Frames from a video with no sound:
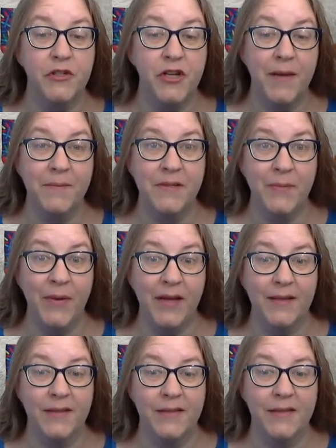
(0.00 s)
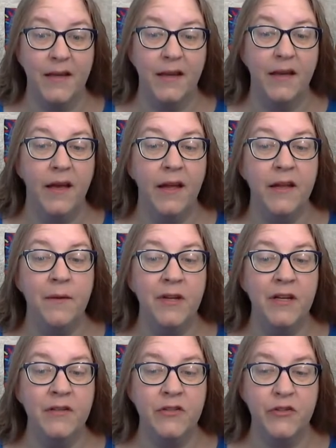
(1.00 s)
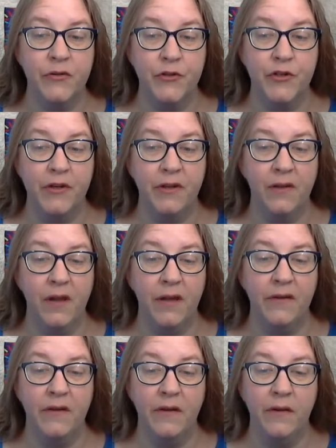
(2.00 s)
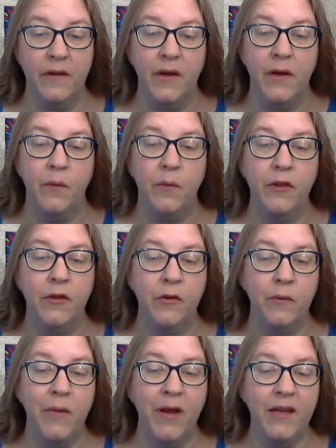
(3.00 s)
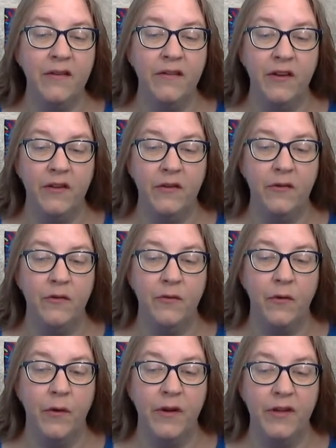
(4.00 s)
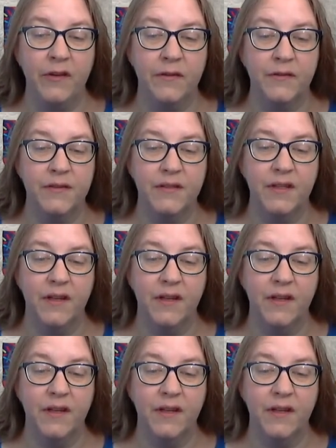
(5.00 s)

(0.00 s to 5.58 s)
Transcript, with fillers: James Bates, an eminent surgeon in London, with whom I continued four years,